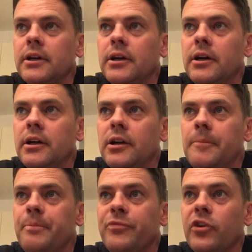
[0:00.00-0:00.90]

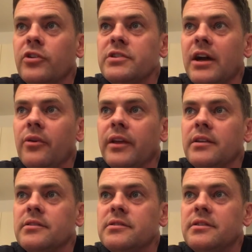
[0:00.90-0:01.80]
Turns out
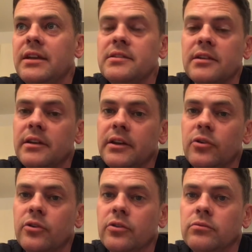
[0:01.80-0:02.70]
there's diesel in the
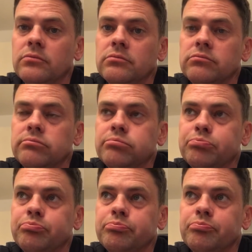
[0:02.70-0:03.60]
oil,
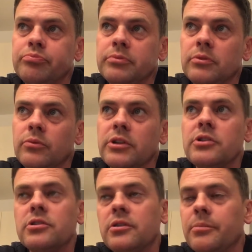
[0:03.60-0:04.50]

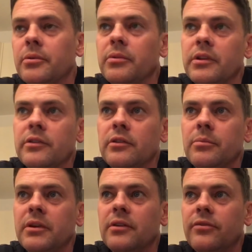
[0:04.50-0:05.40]
which there probably is going to
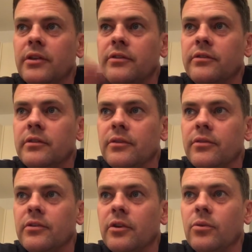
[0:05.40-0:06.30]
be if
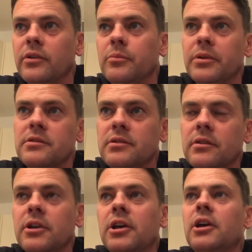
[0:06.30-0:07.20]
there's a hole in the piston.